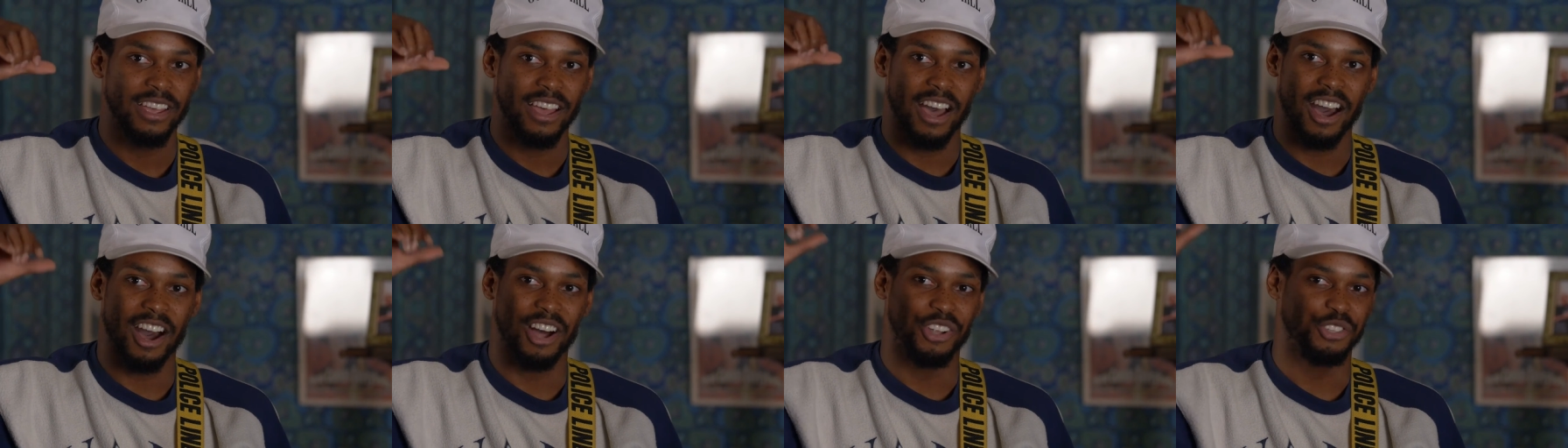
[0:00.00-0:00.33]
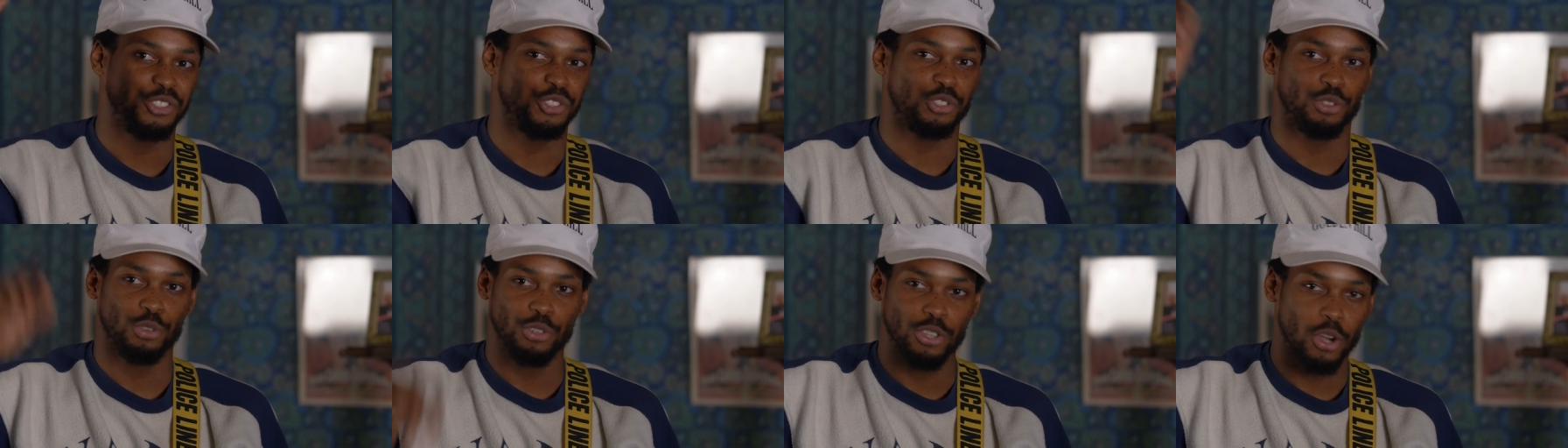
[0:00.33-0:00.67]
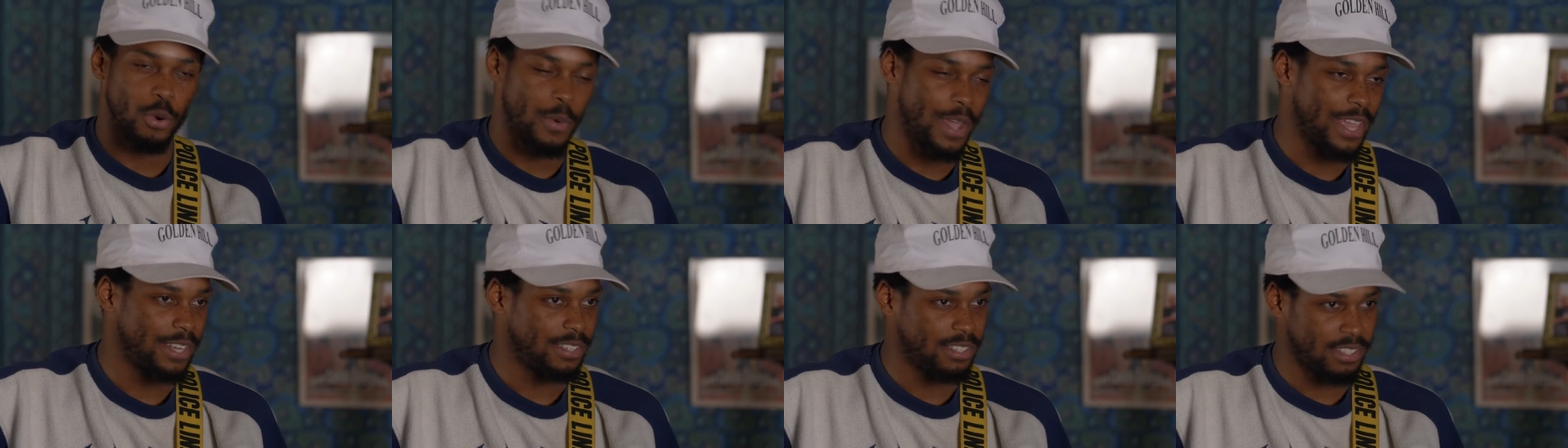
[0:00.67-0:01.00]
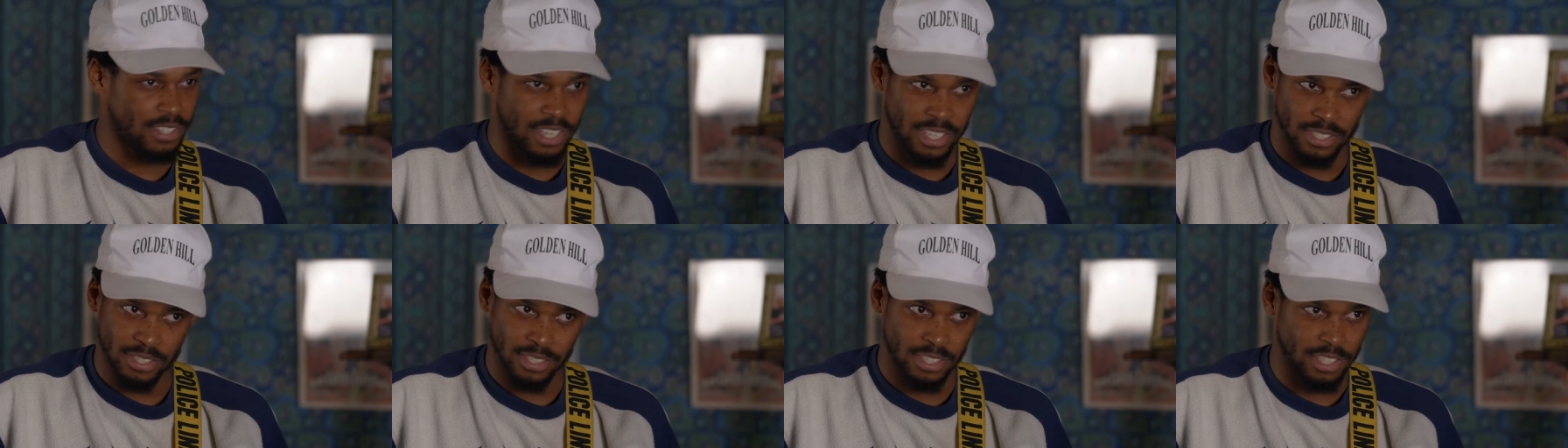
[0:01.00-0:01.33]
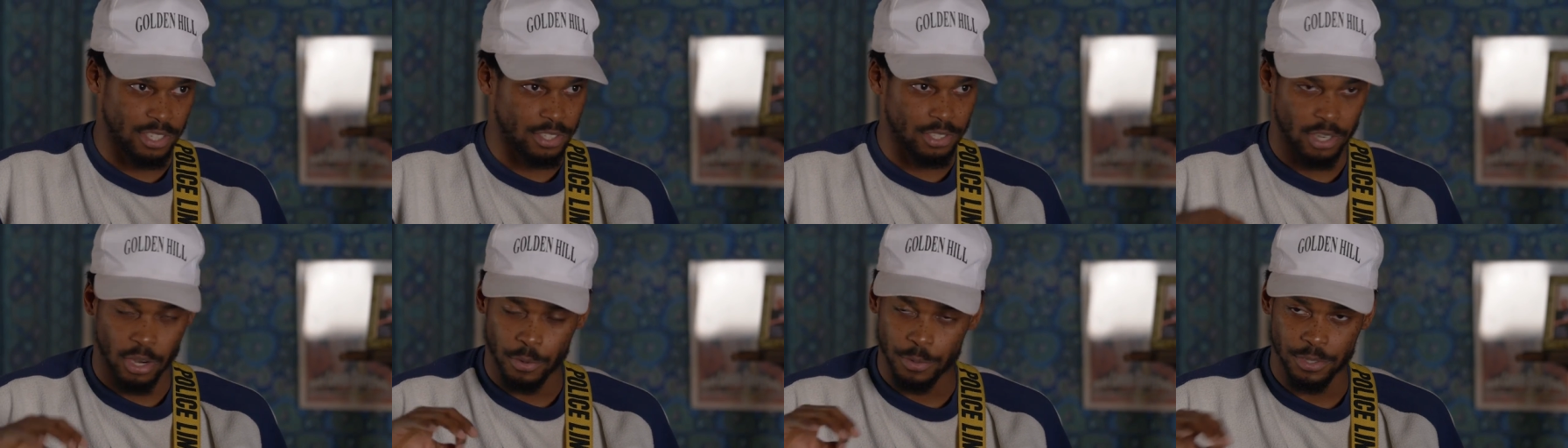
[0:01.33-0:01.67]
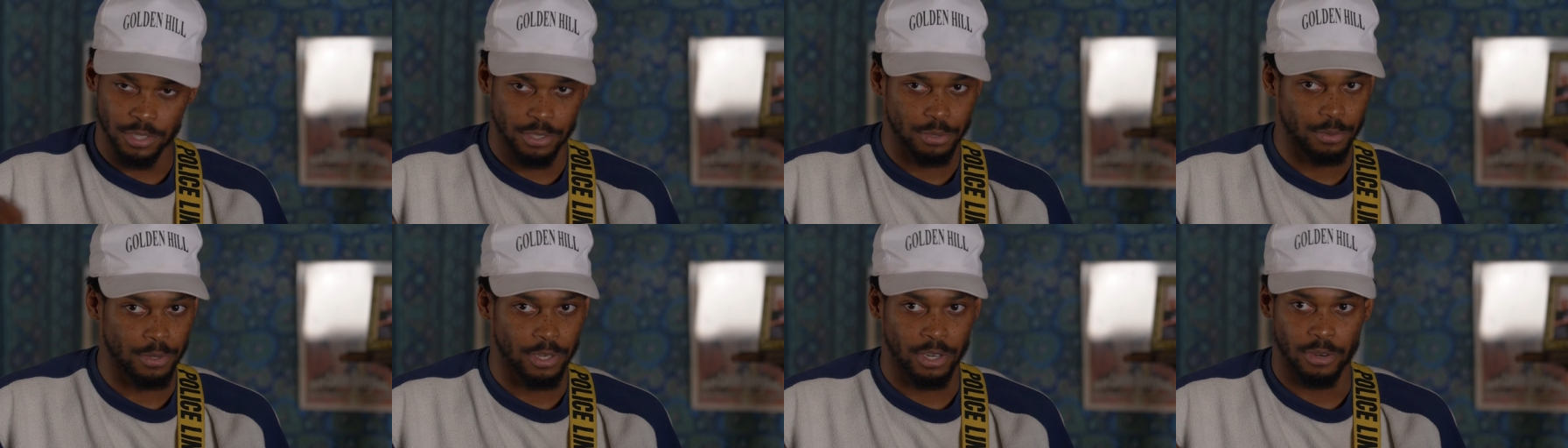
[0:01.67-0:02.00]
Uh, Studio 860 is
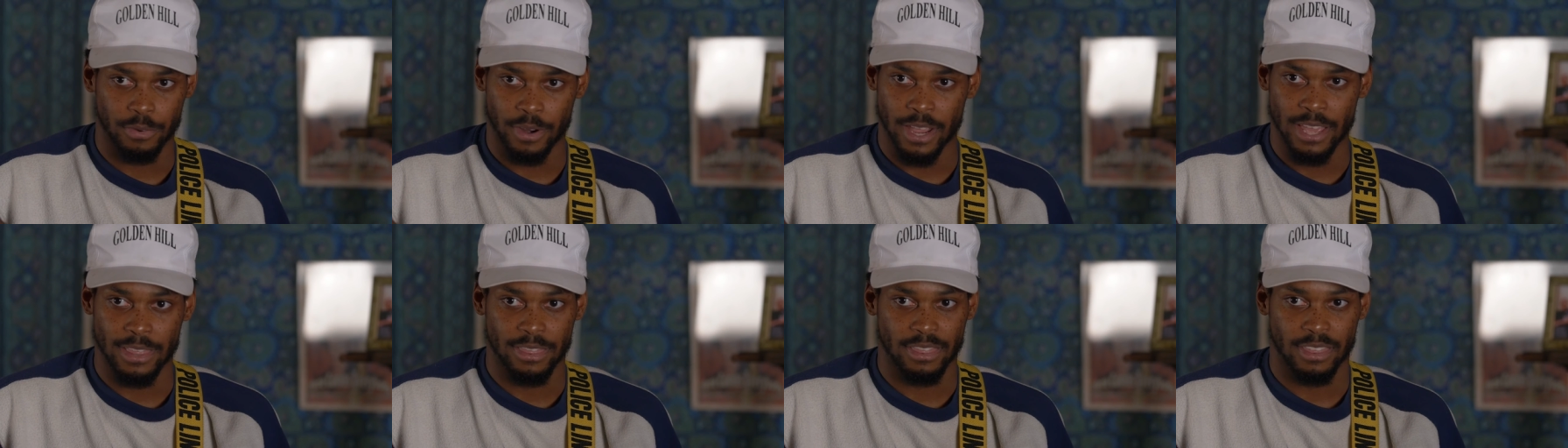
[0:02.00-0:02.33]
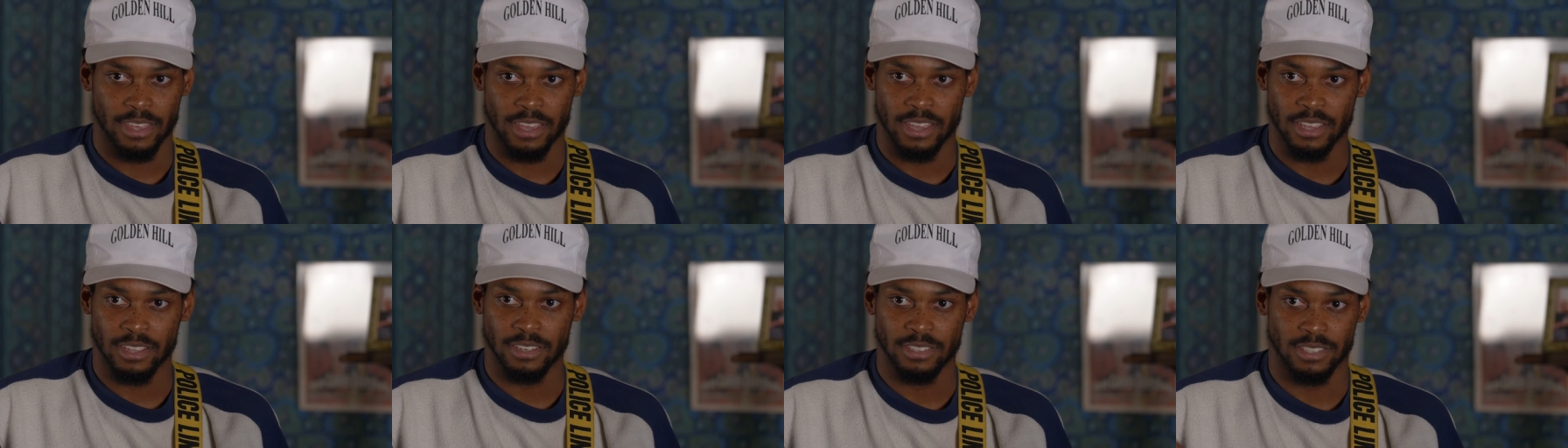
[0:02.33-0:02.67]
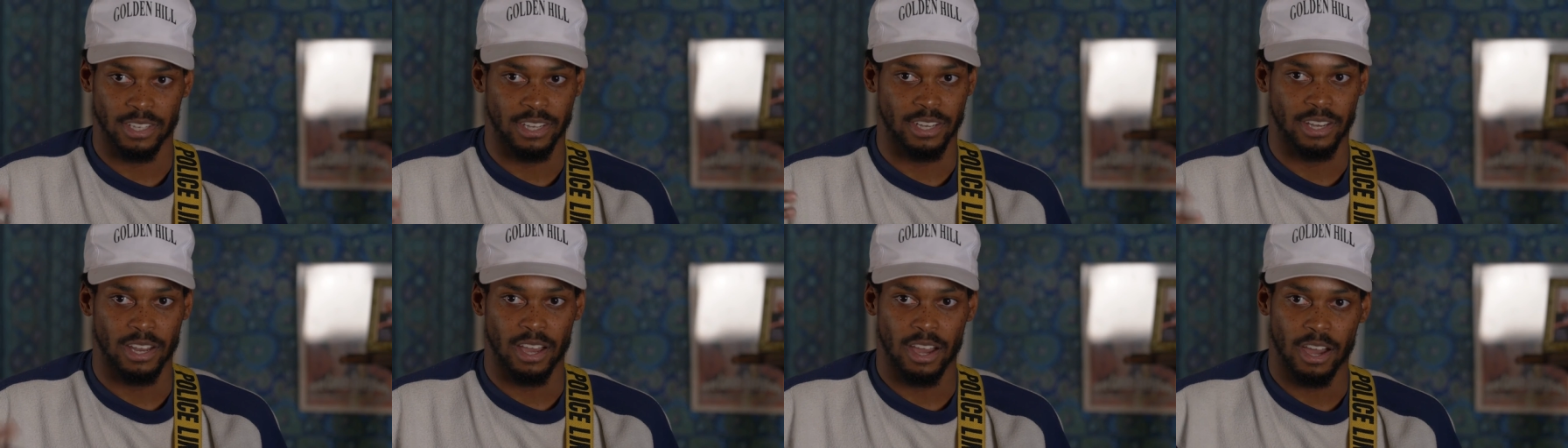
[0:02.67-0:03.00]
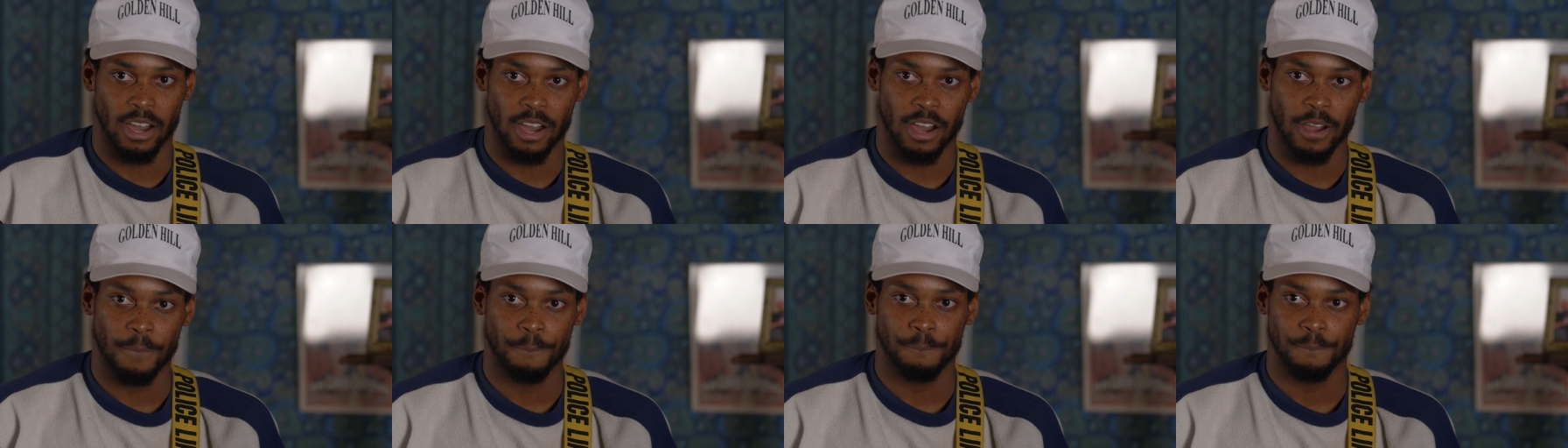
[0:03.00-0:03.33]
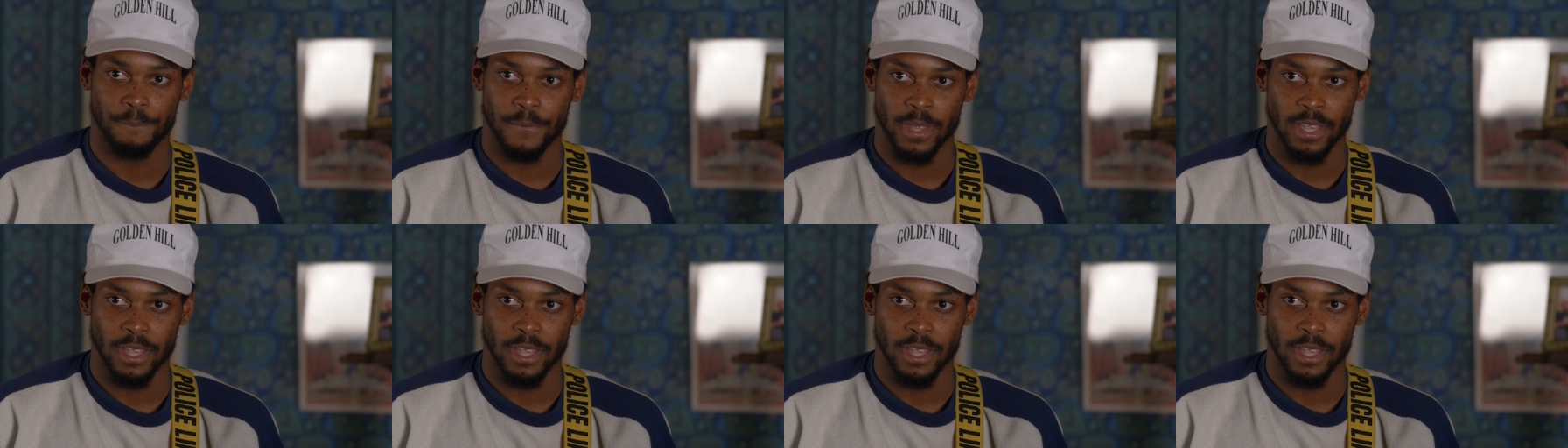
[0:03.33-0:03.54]
always doing great things. And um,